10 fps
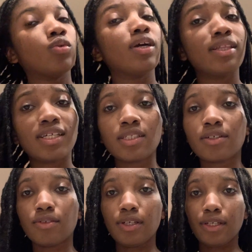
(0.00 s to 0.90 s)
and that's
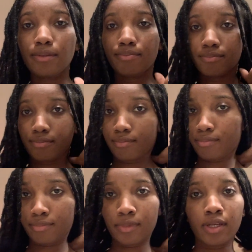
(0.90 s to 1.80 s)
literally it.
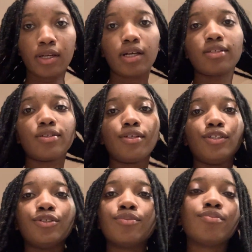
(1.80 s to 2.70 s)
That's all I
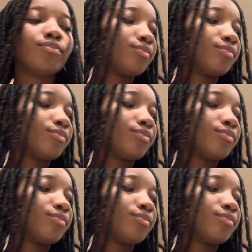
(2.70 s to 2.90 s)
do.